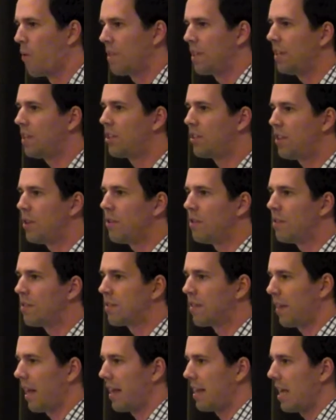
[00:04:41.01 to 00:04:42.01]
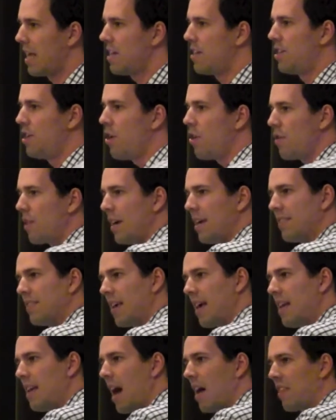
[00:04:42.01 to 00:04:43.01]
where these students, like, they do this,
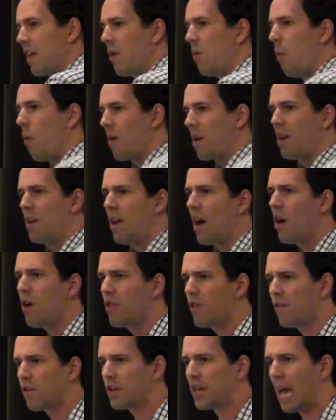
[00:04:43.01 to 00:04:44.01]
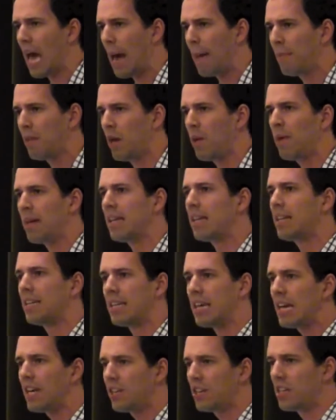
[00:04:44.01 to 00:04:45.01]
and now they want to know the vocabulary we can
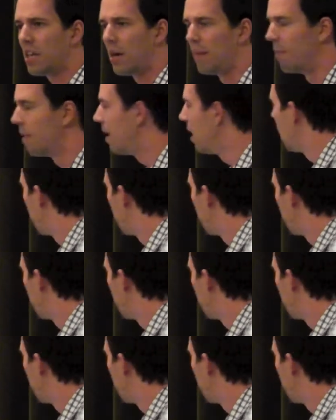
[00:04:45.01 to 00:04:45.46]
teach them.